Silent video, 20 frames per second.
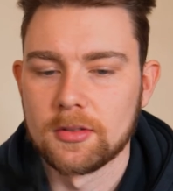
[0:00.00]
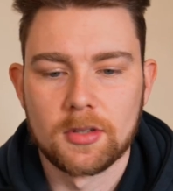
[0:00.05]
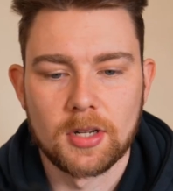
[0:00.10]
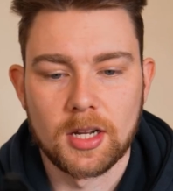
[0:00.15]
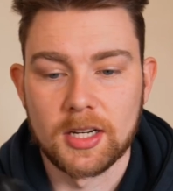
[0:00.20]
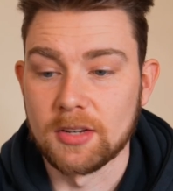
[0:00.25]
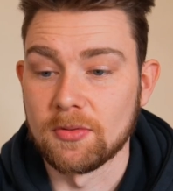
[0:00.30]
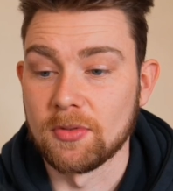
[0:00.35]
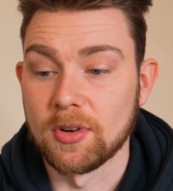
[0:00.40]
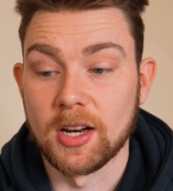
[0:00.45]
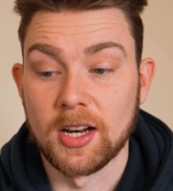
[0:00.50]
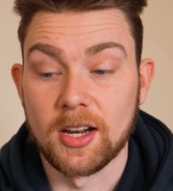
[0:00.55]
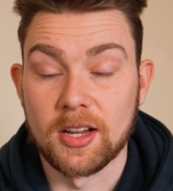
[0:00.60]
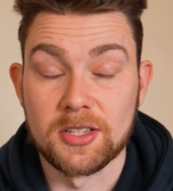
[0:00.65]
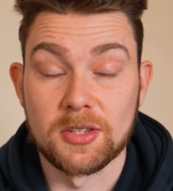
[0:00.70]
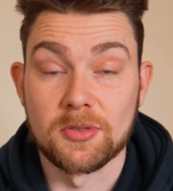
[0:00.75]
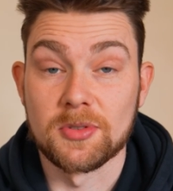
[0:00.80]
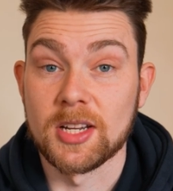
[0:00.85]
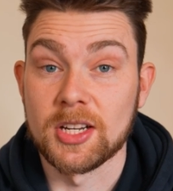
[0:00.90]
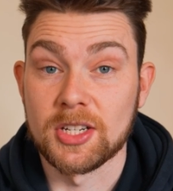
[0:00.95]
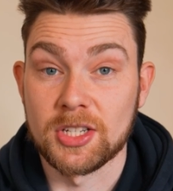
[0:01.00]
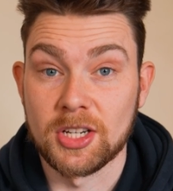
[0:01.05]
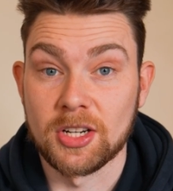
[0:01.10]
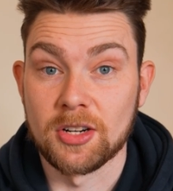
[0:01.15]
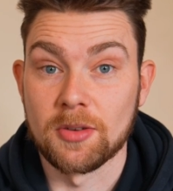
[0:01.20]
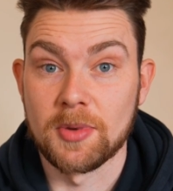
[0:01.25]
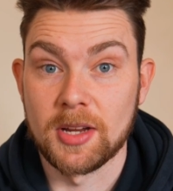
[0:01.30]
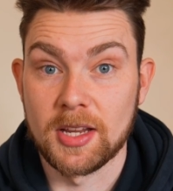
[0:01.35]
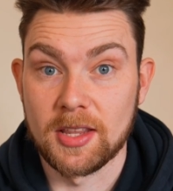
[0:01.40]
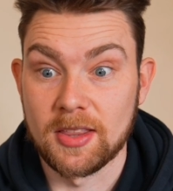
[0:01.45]
I didn't realize it was actually
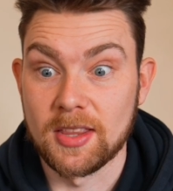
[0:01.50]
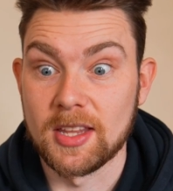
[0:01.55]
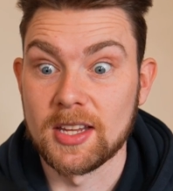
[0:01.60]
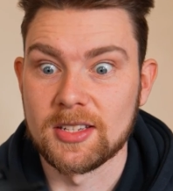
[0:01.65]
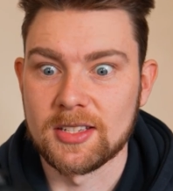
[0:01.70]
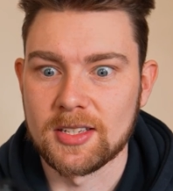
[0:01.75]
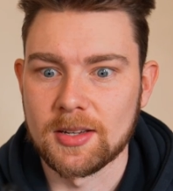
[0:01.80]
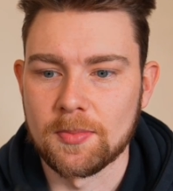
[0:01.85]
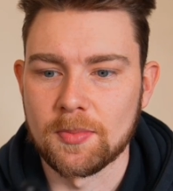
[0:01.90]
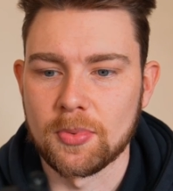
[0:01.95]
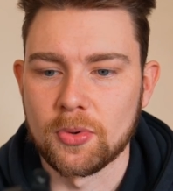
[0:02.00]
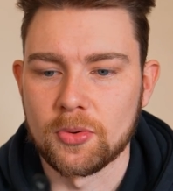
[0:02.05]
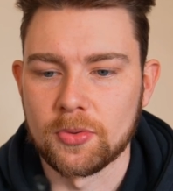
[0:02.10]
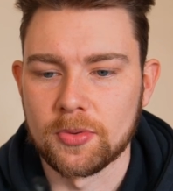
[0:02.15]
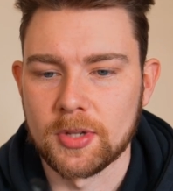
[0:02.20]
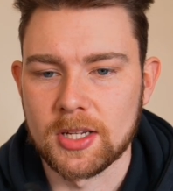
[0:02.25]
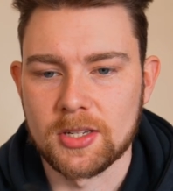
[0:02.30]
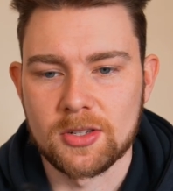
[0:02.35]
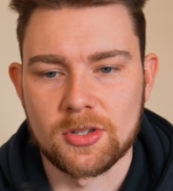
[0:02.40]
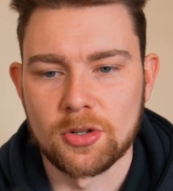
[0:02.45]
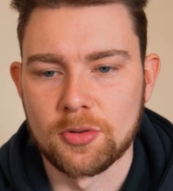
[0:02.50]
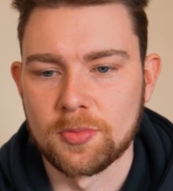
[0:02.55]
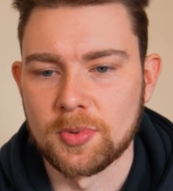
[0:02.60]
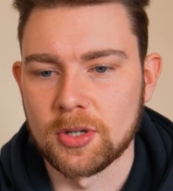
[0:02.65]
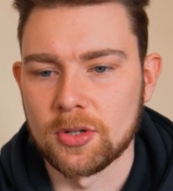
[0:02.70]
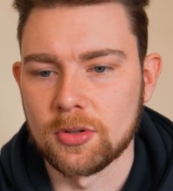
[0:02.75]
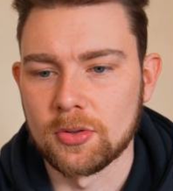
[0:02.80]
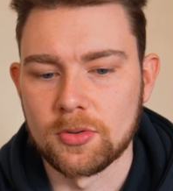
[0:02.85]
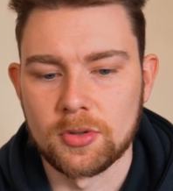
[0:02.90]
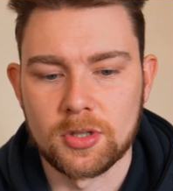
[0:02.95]
going to be this simple. That's super
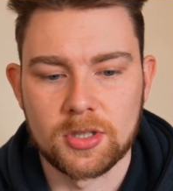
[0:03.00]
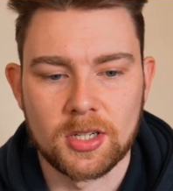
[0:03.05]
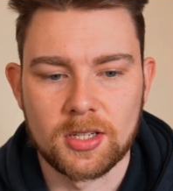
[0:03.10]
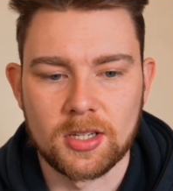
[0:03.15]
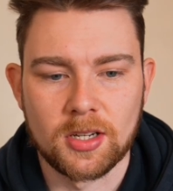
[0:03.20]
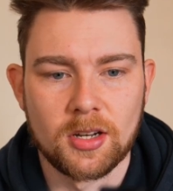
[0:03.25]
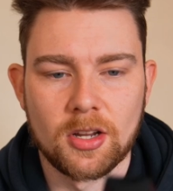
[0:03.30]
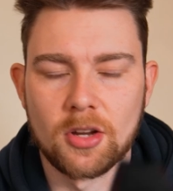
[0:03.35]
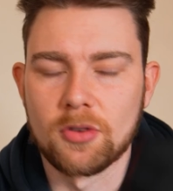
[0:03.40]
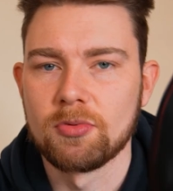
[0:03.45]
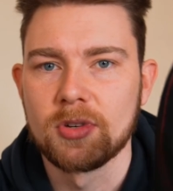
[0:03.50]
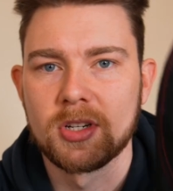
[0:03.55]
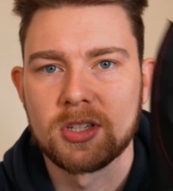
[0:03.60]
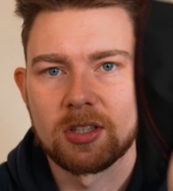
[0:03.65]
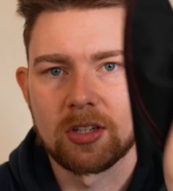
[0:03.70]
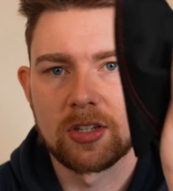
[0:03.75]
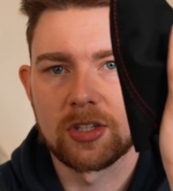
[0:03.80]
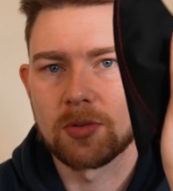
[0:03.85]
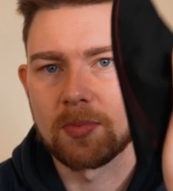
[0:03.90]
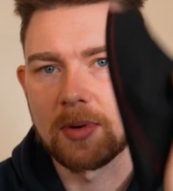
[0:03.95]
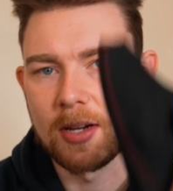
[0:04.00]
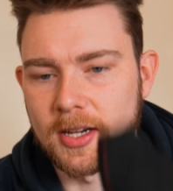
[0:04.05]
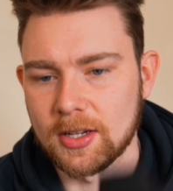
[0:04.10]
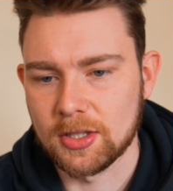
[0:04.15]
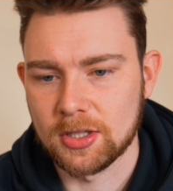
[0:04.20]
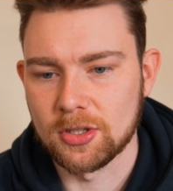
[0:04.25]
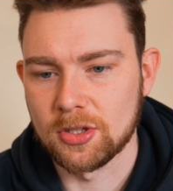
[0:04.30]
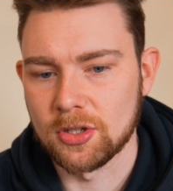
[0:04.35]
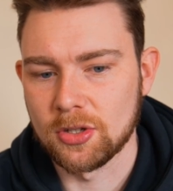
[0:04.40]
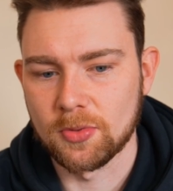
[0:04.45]
cool because I've done no research about how
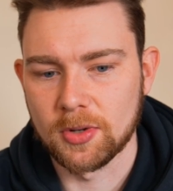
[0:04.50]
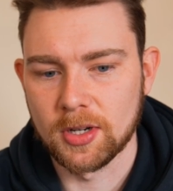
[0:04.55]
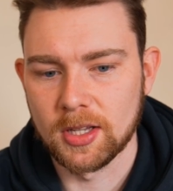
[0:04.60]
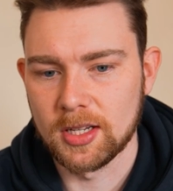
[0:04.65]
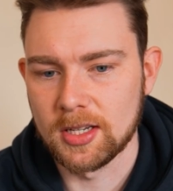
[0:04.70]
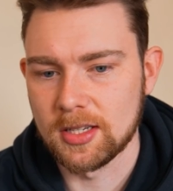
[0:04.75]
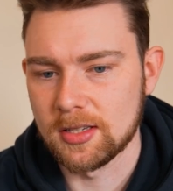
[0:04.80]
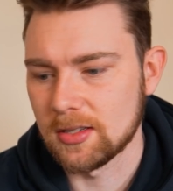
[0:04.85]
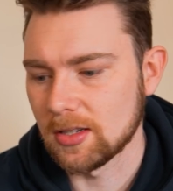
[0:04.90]
to do one of these.